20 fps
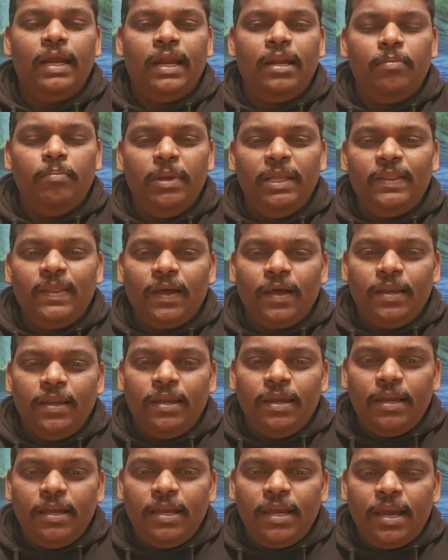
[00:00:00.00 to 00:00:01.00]
and
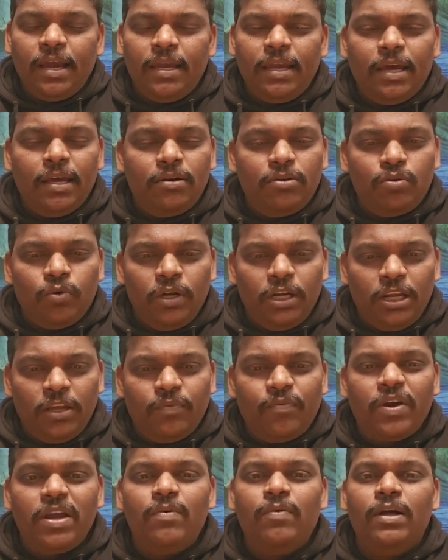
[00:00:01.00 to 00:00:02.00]
Mitalia, AIR
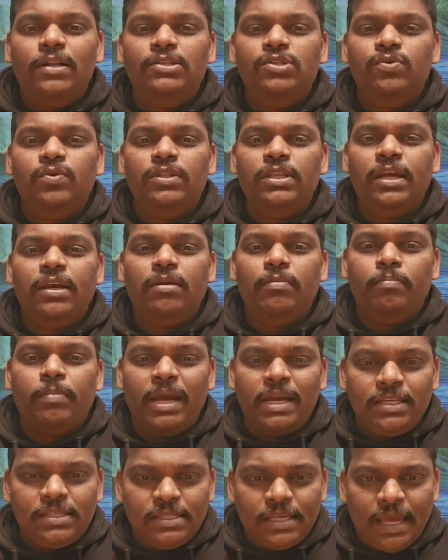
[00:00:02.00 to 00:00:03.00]
25 also there.
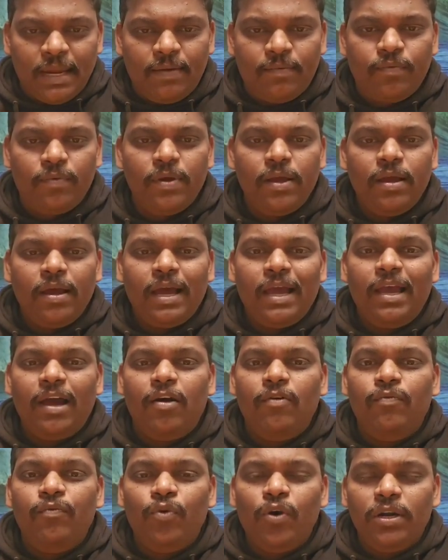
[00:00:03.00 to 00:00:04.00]
Myself, I
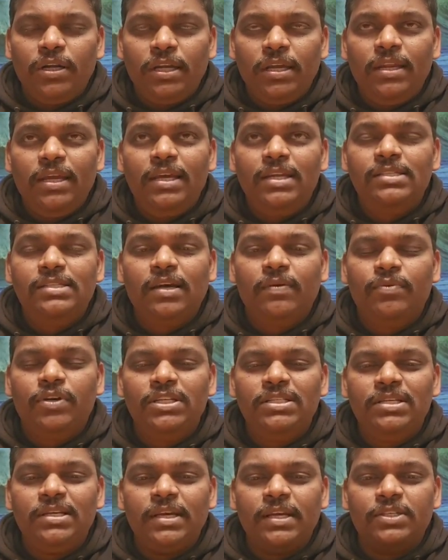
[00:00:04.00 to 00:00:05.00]
have 14 years of
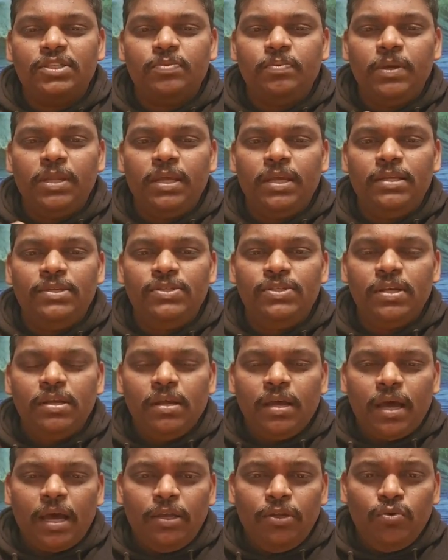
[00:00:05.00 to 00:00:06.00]
teaching experience.
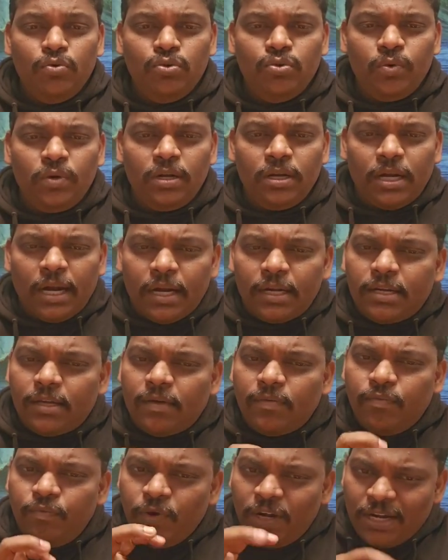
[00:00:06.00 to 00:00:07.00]
I used lot
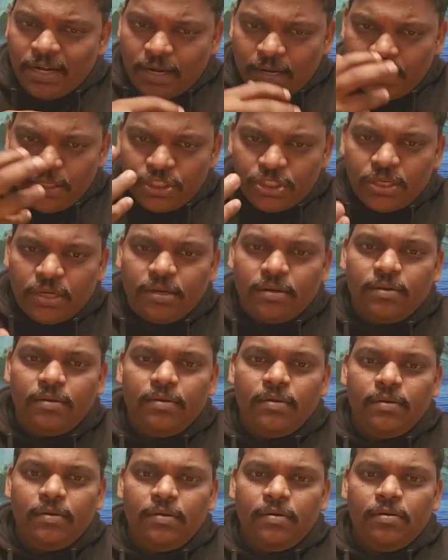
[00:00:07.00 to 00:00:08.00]
of filtration.
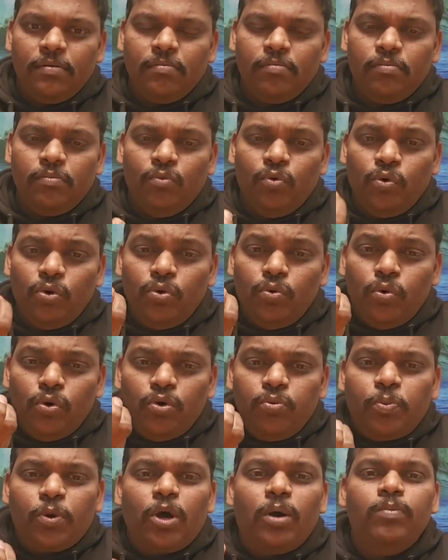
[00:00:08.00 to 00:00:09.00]
Good,
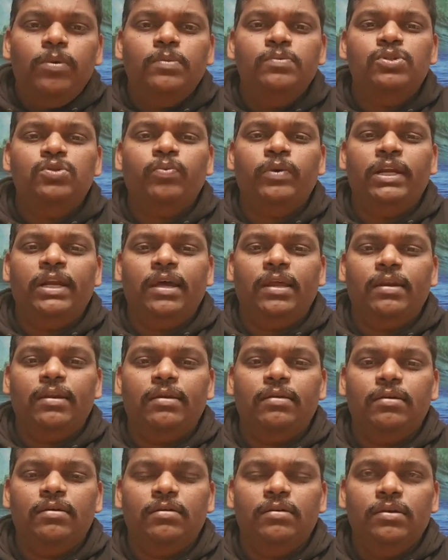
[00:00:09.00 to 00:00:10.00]
good problems we
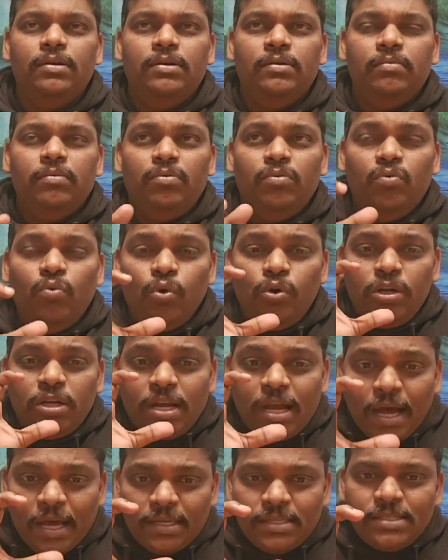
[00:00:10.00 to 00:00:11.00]
done.
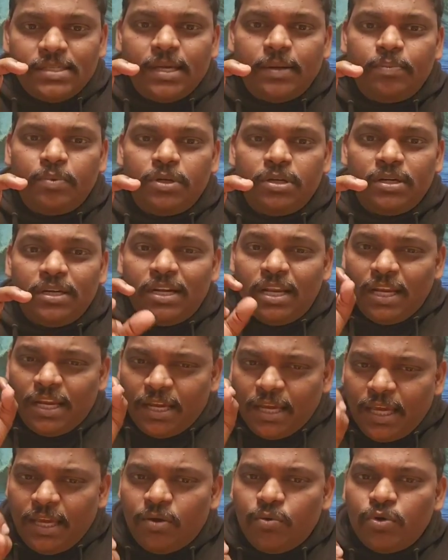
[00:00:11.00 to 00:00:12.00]
Good concept,
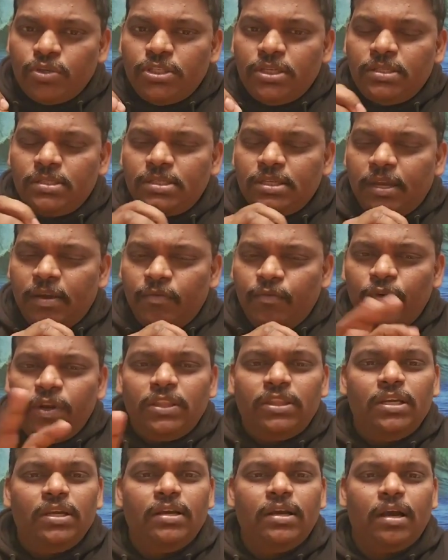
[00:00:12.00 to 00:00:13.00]
tricky questions,
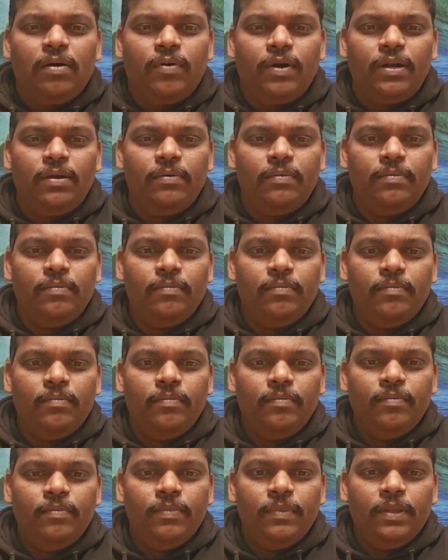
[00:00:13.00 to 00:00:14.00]
everything covered.
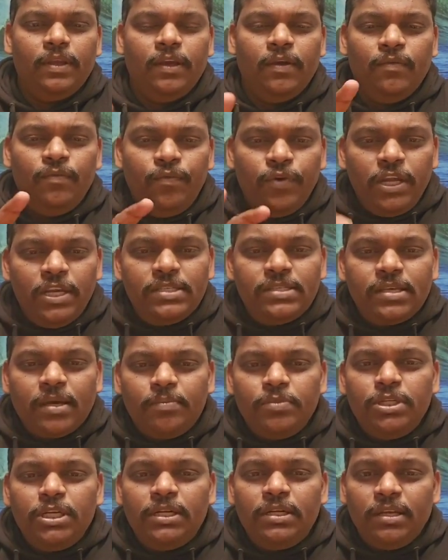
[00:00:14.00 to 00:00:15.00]
Every
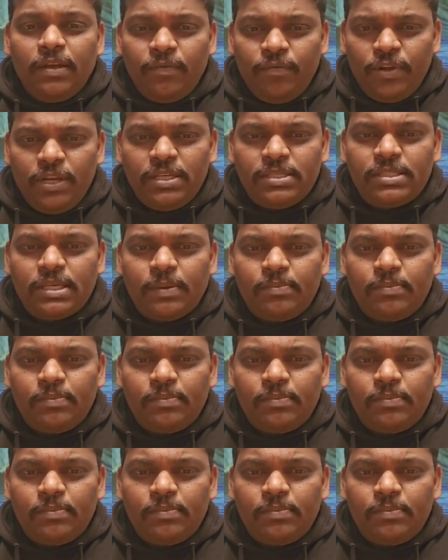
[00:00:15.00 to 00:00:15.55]
subject, every